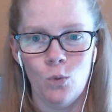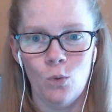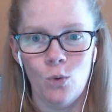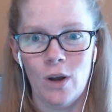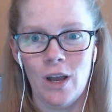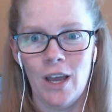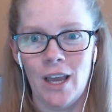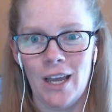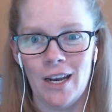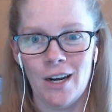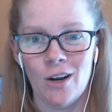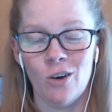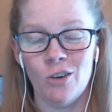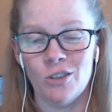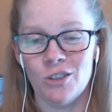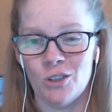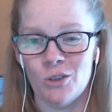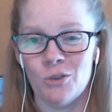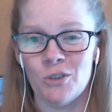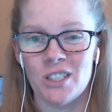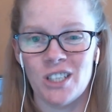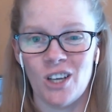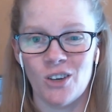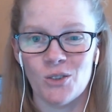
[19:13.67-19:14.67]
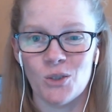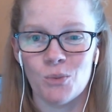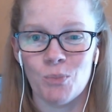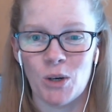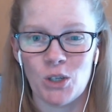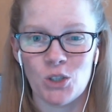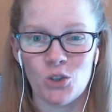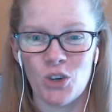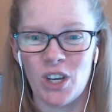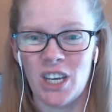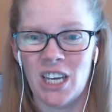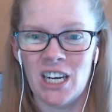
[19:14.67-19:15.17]
and also is on
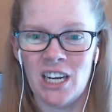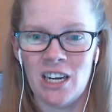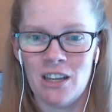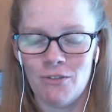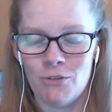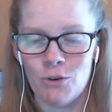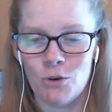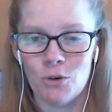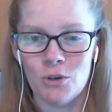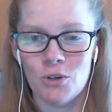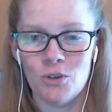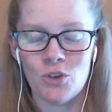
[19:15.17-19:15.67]
special kidney food.